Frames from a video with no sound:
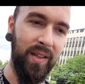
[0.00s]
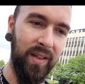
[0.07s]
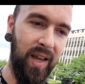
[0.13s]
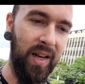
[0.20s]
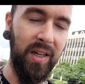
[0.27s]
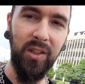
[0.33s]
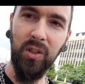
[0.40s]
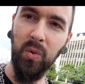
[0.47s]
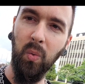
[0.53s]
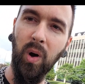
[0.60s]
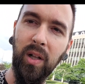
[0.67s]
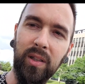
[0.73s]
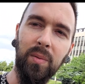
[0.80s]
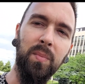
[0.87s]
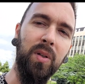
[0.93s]
And I just
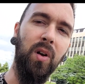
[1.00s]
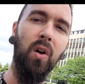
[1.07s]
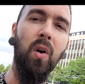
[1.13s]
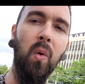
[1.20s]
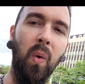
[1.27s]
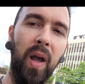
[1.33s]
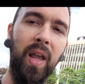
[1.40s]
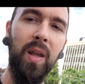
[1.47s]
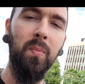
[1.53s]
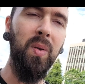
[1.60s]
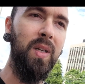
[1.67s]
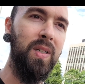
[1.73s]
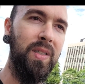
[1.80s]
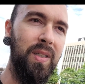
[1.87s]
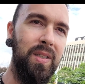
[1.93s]
want them to go away
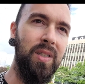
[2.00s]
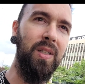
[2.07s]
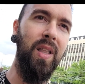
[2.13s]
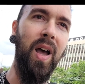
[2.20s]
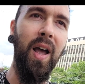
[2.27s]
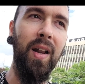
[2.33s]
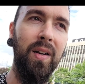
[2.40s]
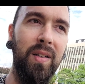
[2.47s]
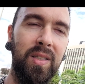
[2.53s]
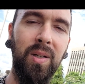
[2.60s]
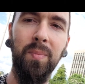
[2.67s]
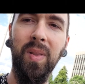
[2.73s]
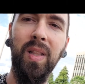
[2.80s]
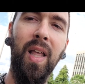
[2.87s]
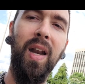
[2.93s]
because it's not
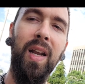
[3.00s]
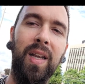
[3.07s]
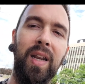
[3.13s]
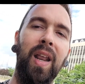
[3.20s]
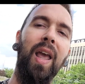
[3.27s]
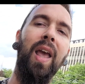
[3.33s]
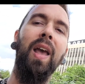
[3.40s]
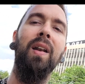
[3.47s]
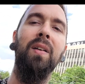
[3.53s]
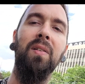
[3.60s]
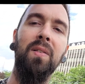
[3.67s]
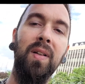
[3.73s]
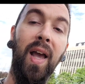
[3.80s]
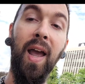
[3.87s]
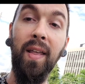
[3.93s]
something that I can
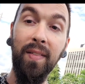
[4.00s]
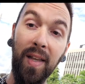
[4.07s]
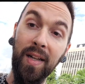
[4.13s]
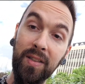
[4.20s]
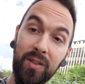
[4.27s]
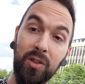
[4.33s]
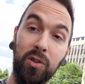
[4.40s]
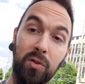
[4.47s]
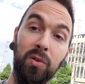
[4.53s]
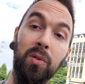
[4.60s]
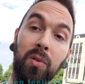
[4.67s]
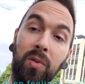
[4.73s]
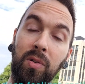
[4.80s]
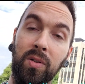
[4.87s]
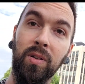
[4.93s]
handle. And that's the truth.